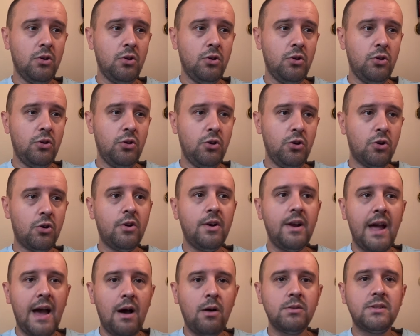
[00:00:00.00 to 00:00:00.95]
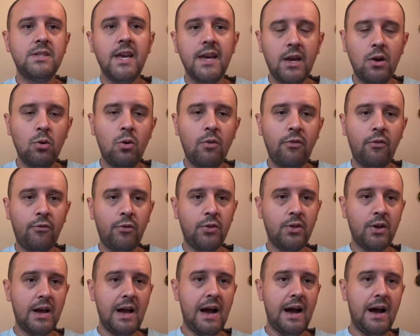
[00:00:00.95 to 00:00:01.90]
you're now taking over for
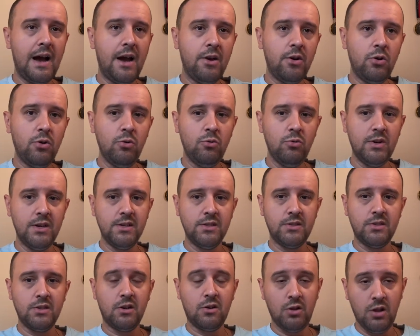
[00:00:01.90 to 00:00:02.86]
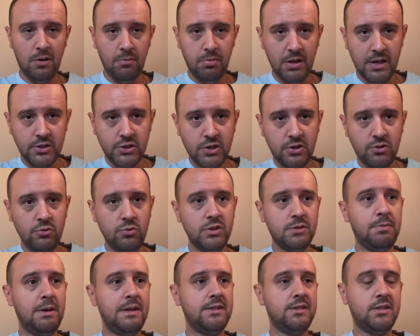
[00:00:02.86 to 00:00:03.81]
the guy who is a club legend, who
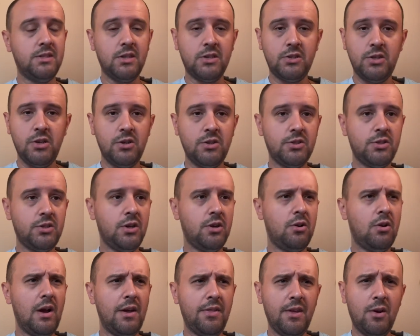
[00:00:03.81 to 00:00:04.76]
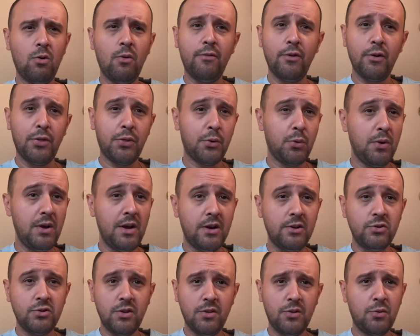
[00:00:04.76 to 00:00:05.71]
spent six years here, I think over three
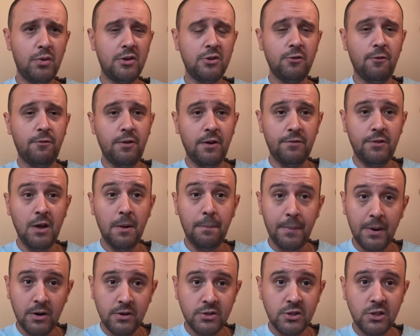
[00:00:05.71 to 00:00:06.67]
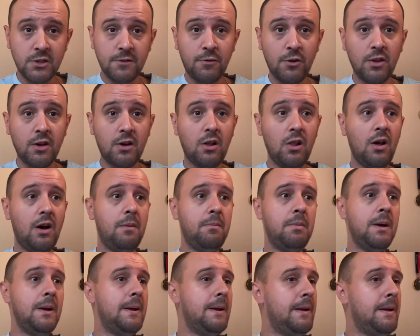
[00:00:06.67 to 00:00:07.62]
hundred, three hundred fifty appearances for the club.